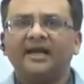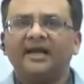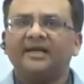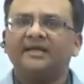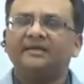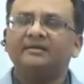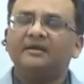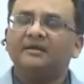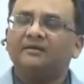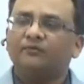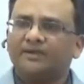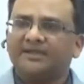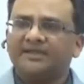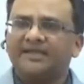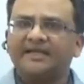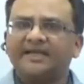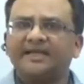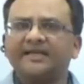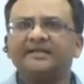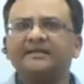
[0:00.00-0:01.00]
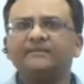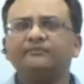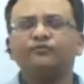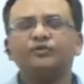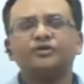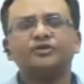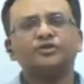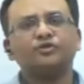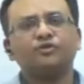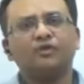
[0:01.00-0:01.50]
And when the kingdom
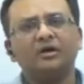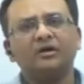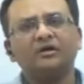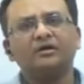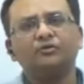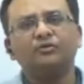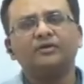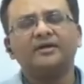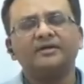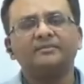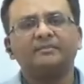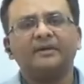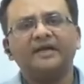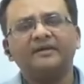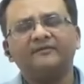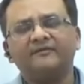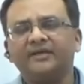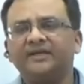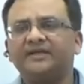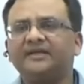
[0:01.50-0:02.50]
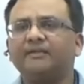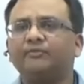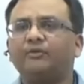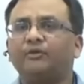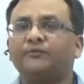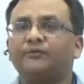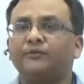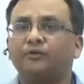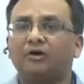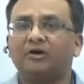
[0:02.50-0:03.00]
was conquered by William
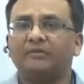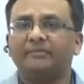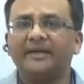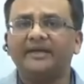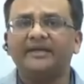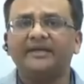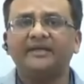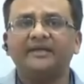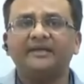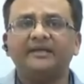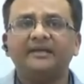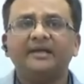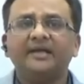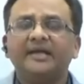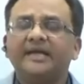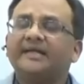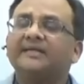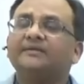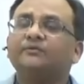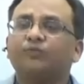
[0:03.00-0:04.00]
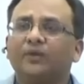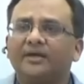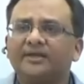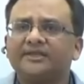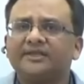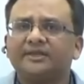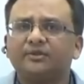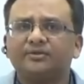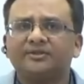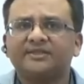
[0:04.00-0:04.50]
of Normandy in
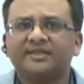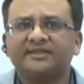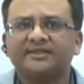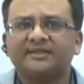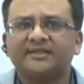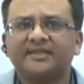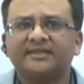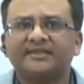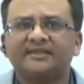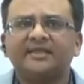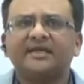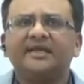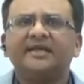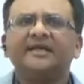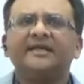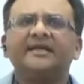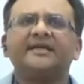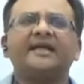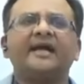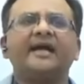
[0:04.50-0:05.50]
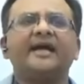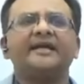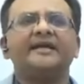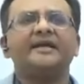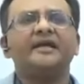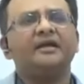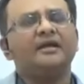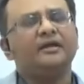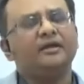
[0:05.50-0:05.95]
1066, it had